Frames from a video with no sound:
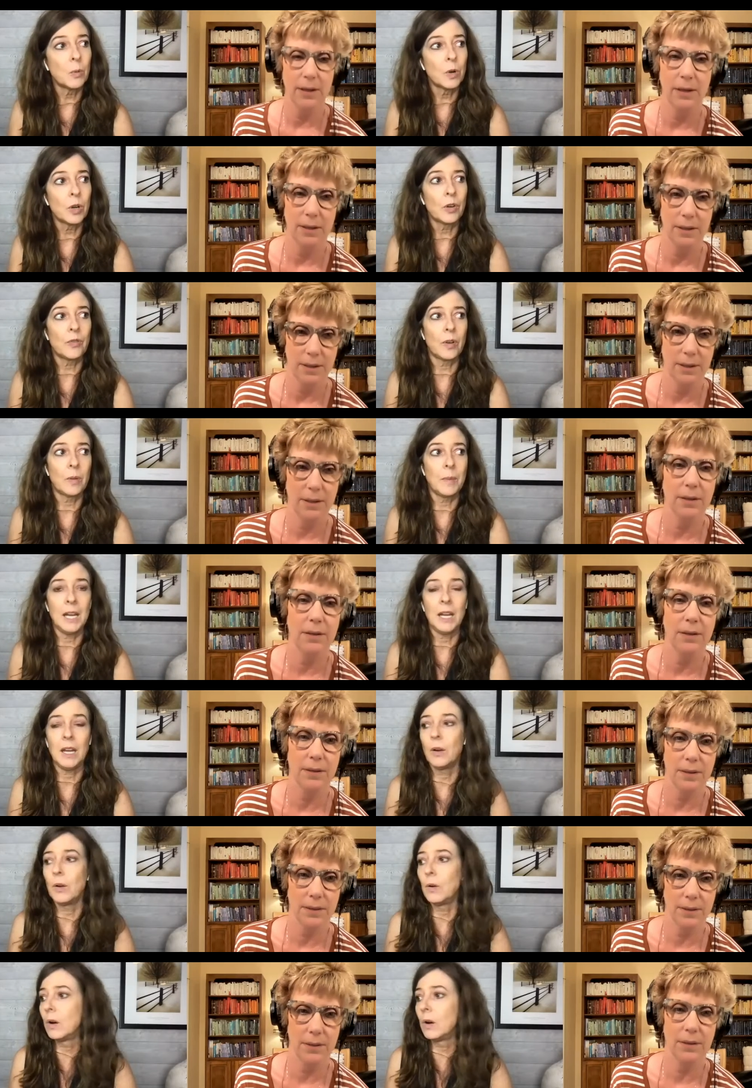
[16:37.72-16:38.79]
Speaker 1: going to work for
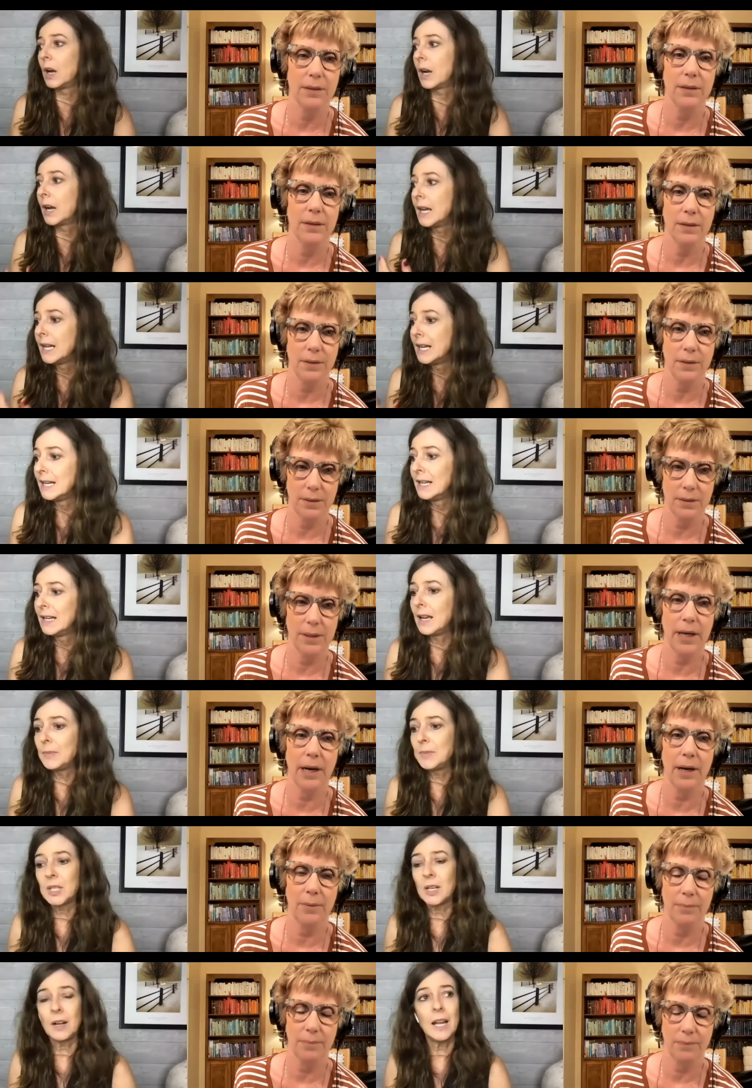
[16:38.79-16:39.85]
me. Or, yeah,
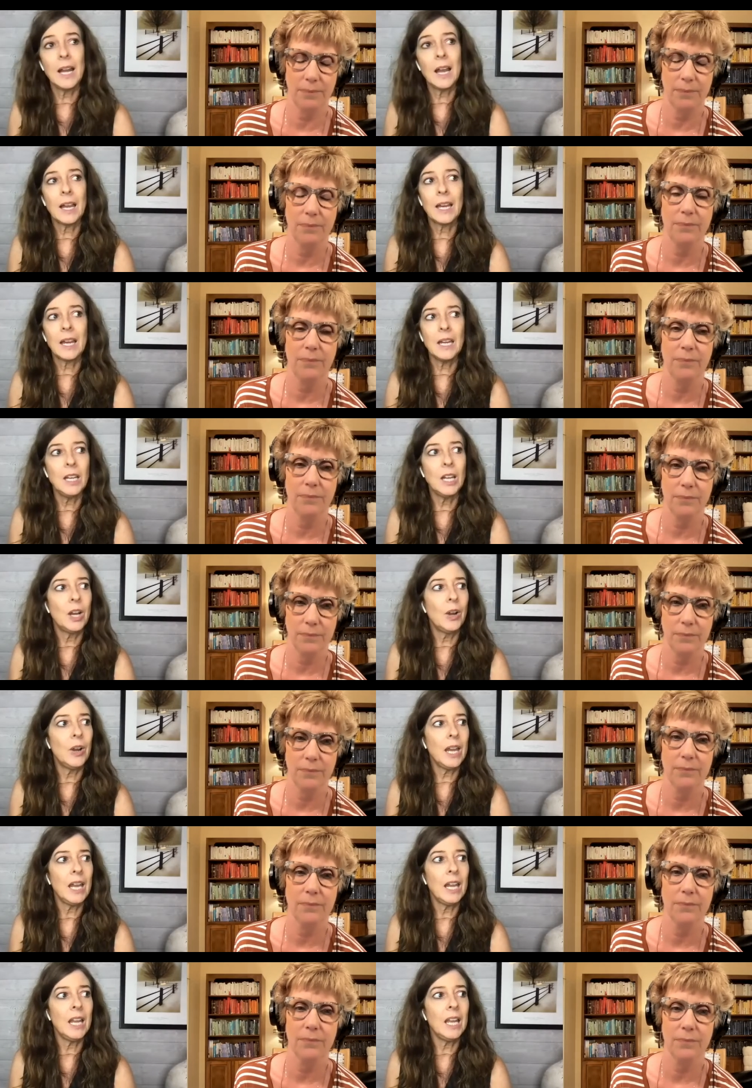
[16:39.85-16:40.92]
I'm sorry, I can't, you
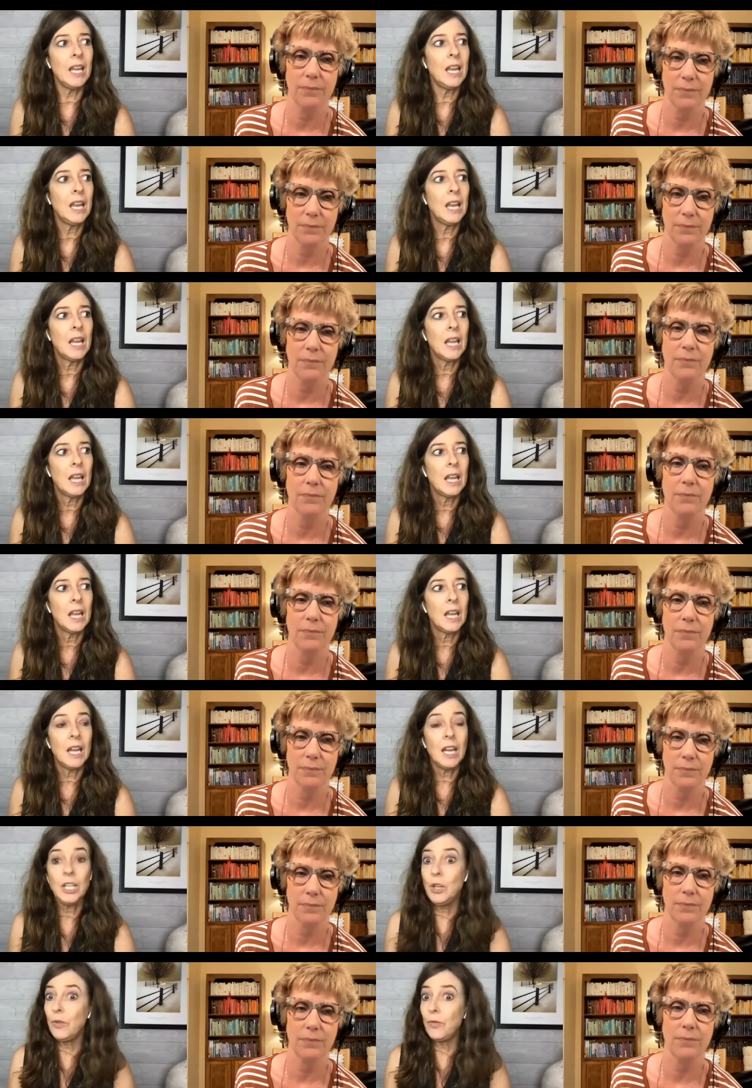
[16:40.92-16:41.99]
know, and,
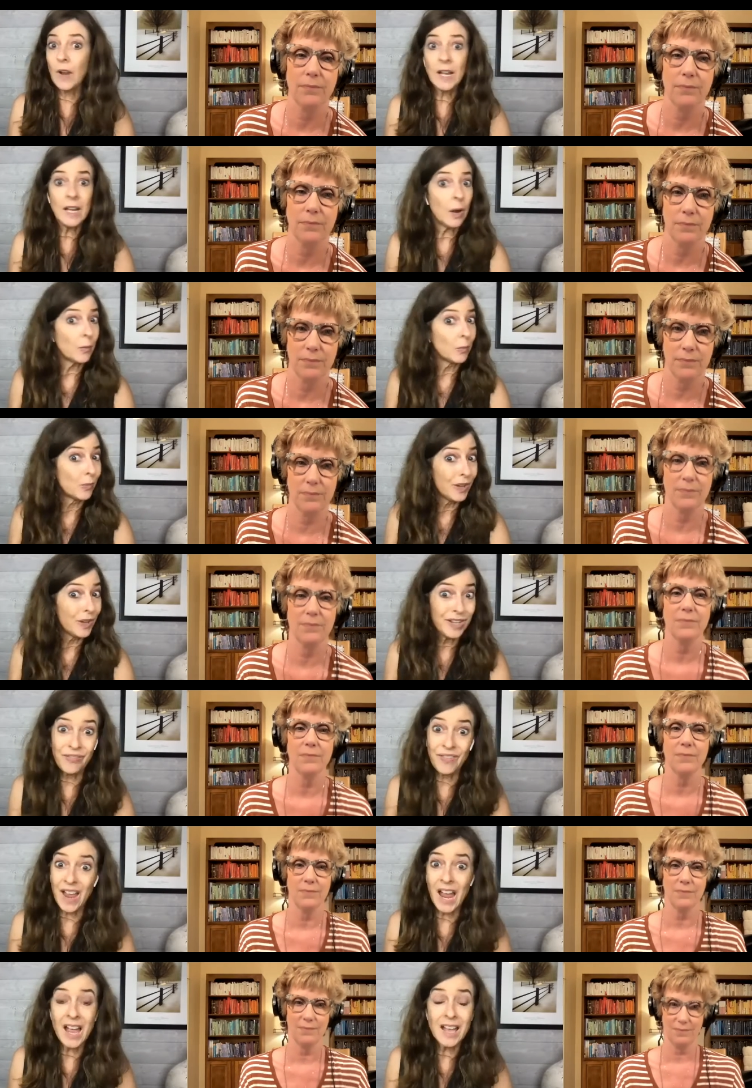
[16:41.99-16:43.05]
and you find out
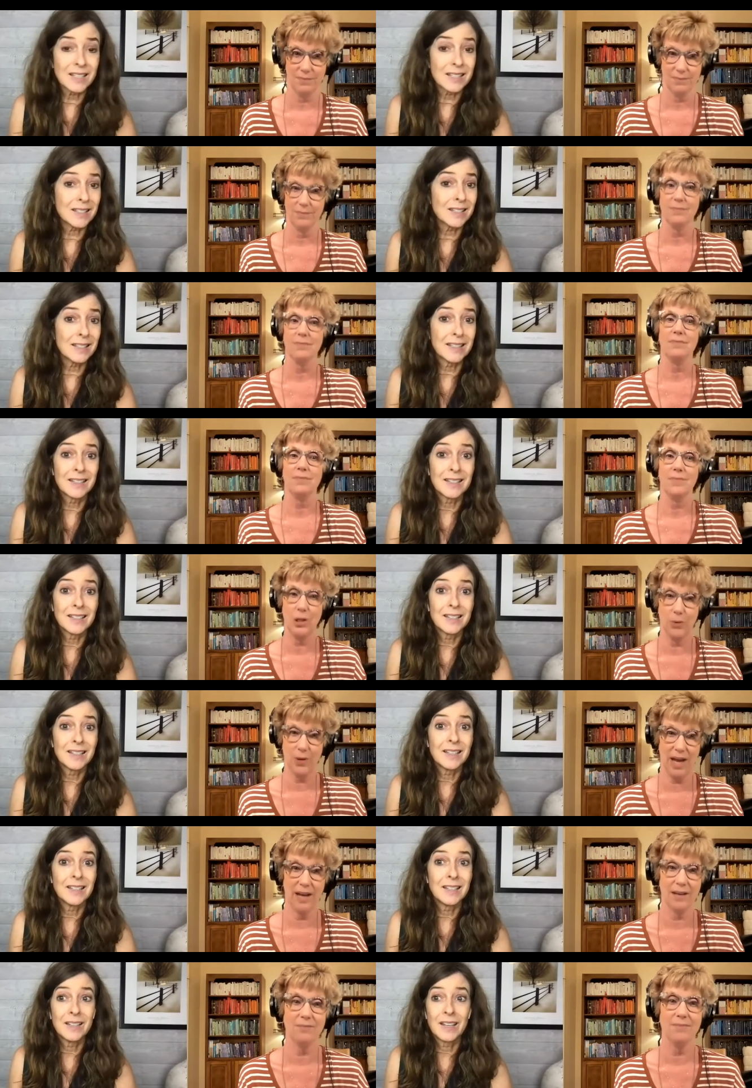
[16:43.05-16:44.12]
really fast.
Speaker 2: You
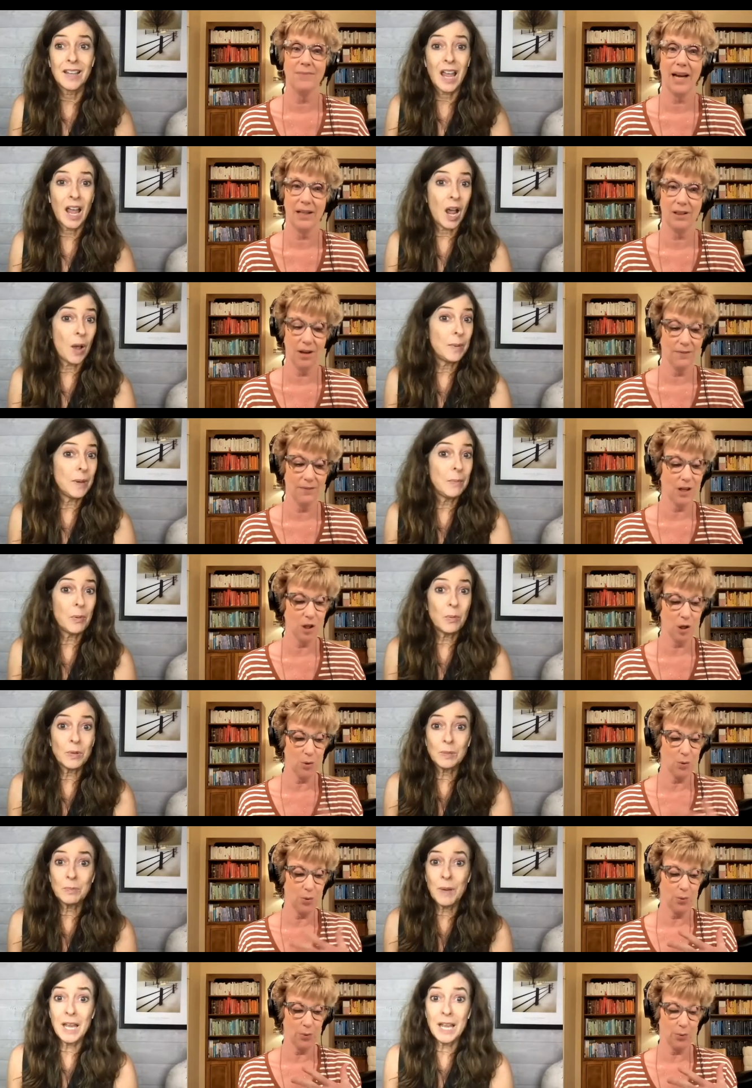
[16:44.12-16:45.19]
can. I love that
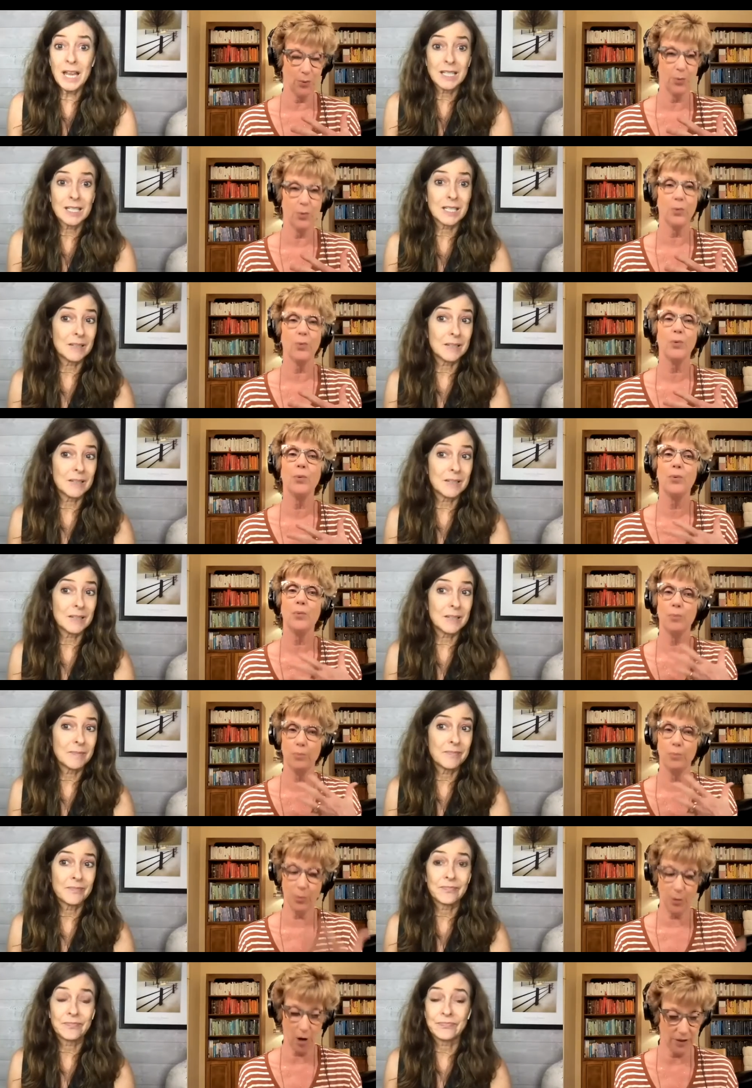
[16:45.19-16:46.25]
you
Speaker 1: respond.
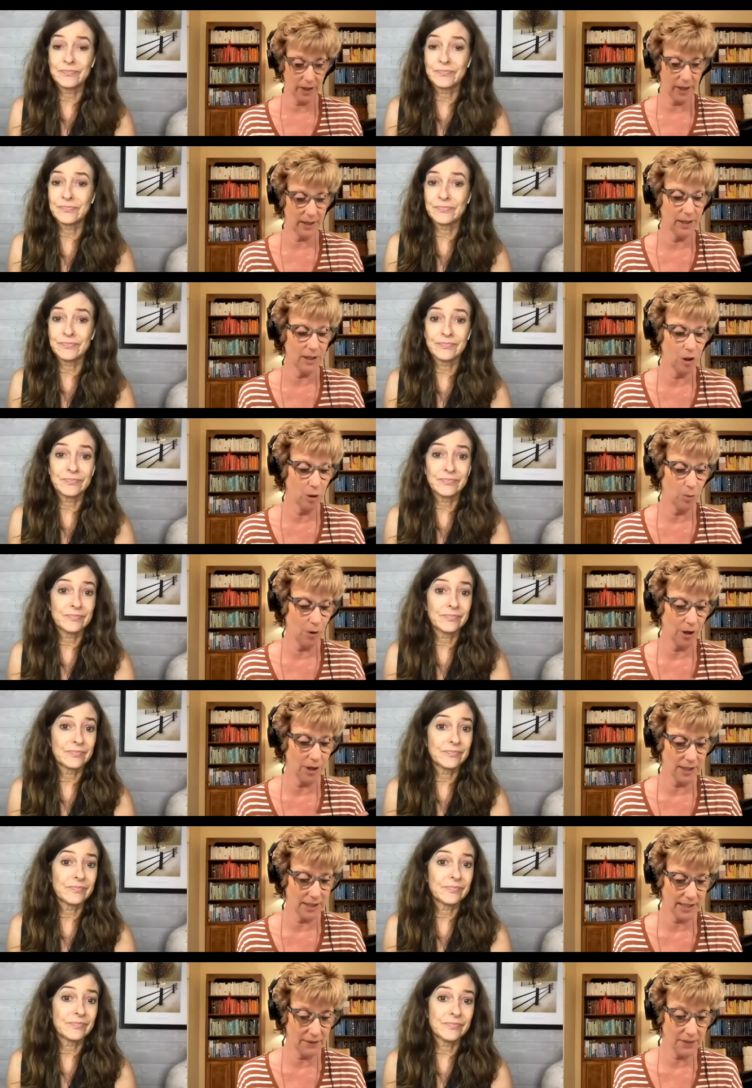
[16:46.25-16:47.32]
Speaker 2: Brought that in. You brought
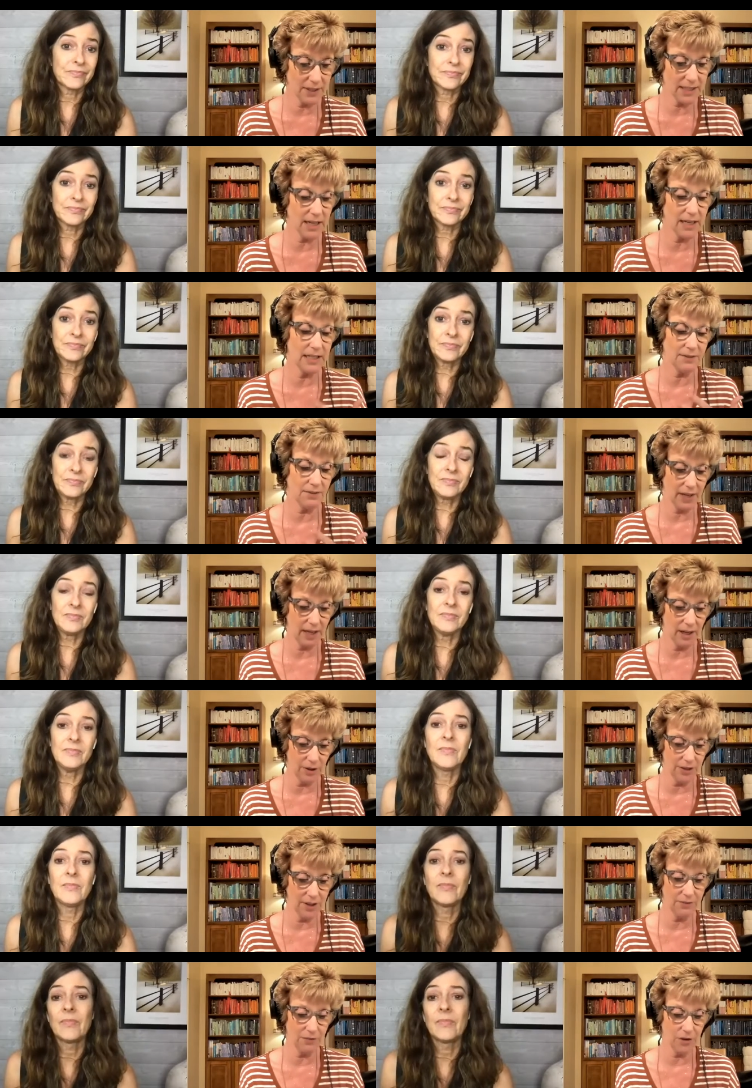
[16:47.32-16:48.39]
in seven signs of a
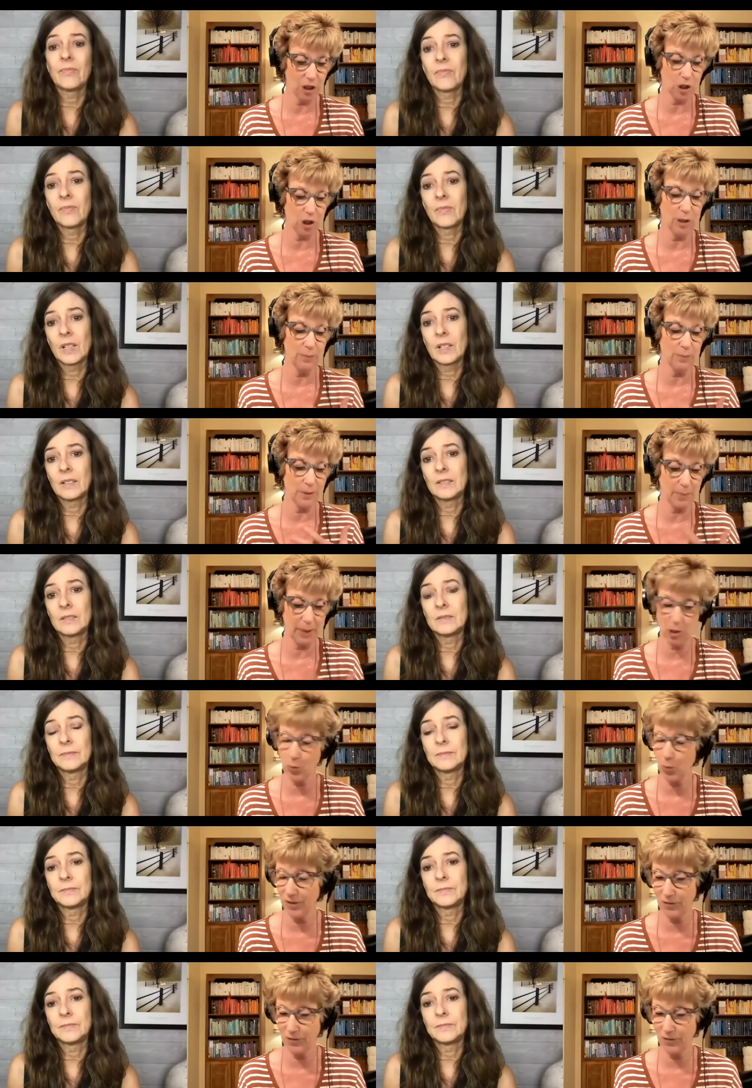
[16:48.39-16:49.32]
healthy friendship, it's page